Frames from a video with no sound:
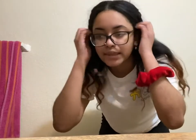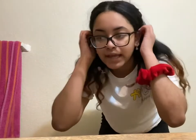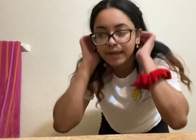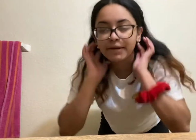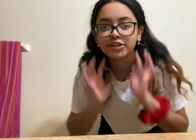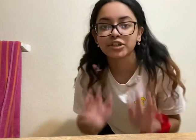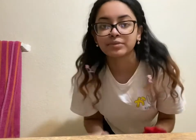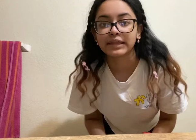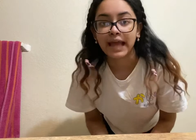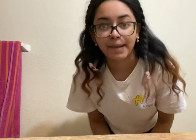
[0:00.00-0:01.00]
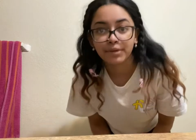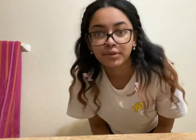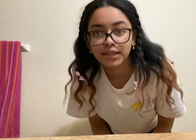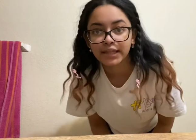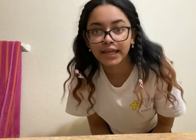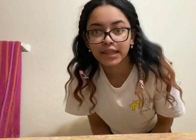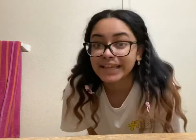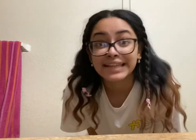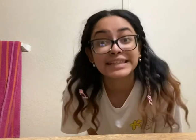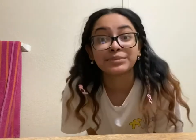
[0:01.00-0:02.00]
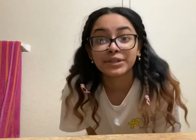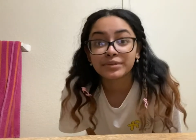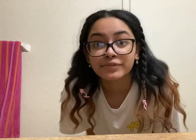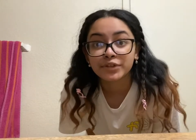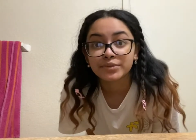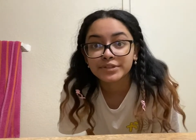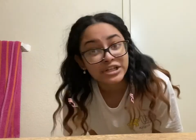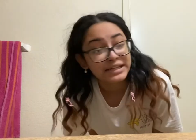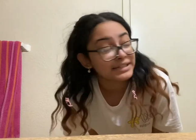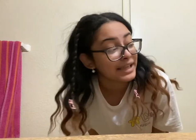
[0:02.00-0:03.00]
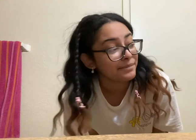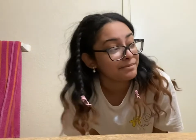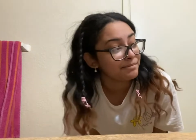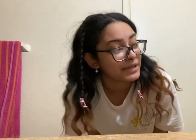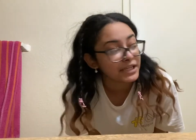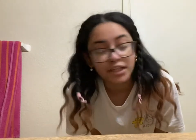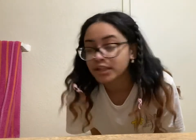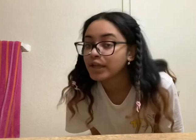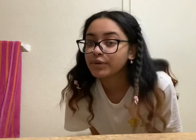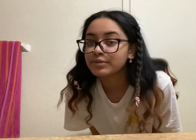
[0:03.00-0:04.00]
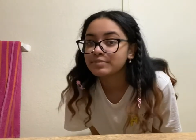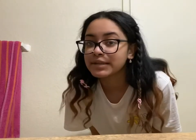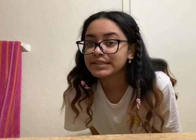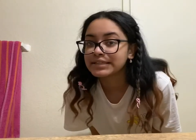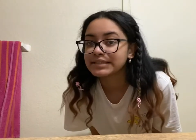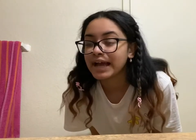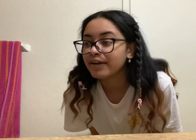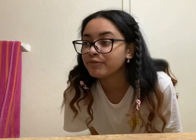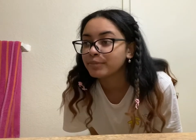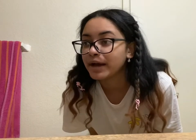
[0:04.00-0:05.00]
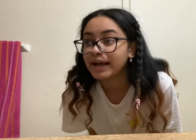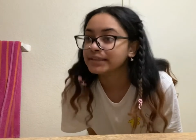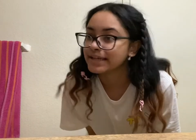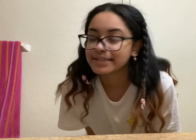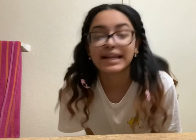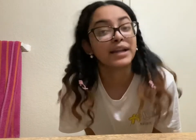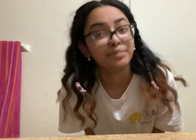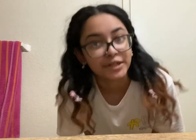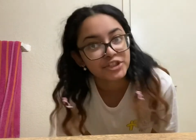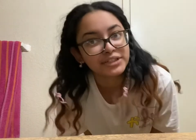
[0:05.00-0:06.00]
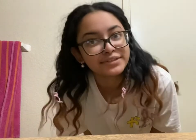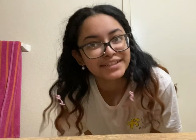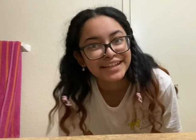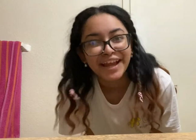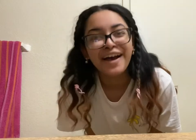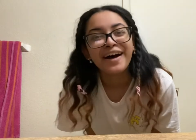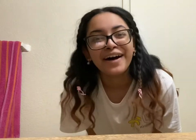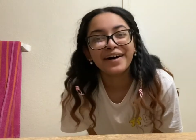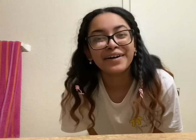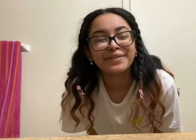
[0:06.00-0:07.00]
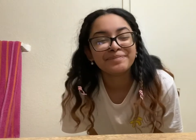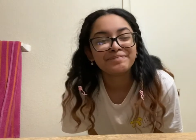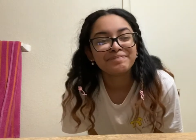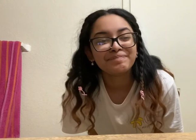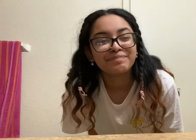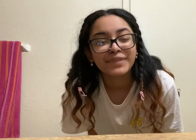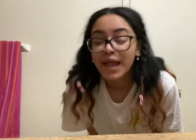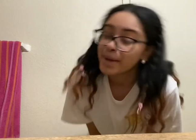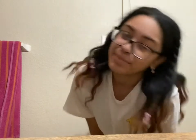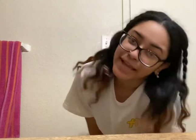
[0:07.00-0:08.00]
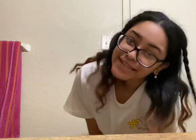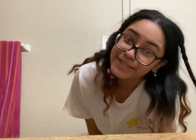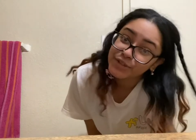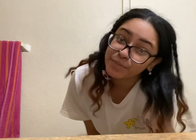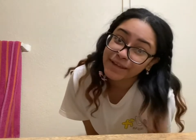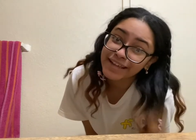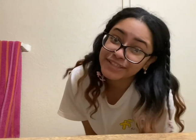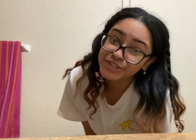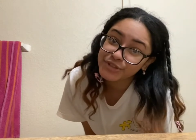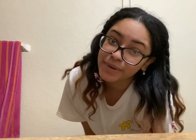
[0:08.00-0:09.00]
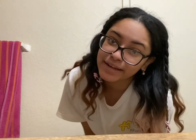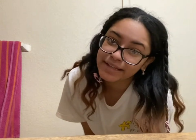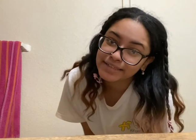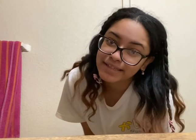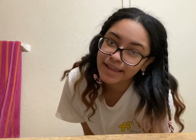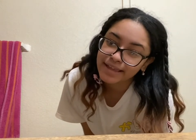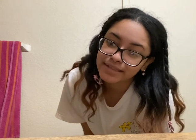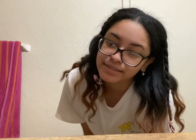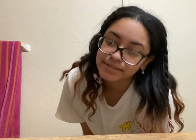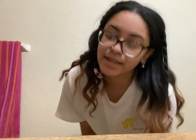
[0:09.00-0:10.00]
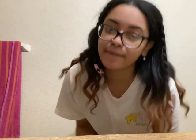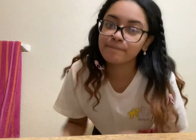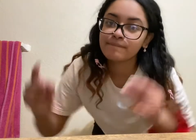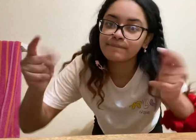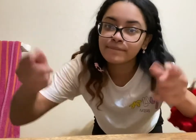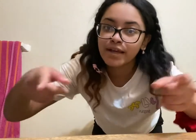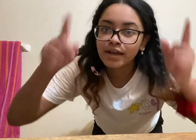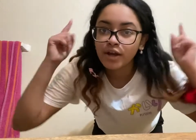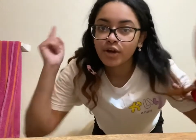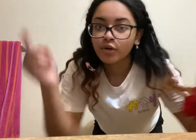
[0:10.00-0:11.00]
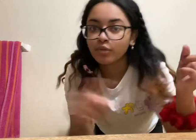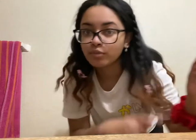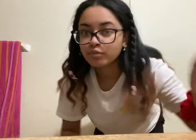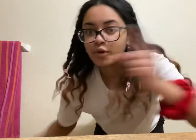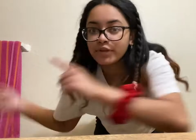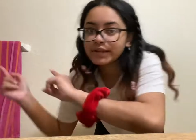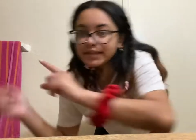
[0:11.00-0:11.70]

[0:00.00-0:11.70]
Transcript: I'm actually really happy with the length. I said, read the reviews. I didn't get mini clothes because I didn't have, like I said, I had a budget. But yes, I hope you guys enjoyed it and roll the next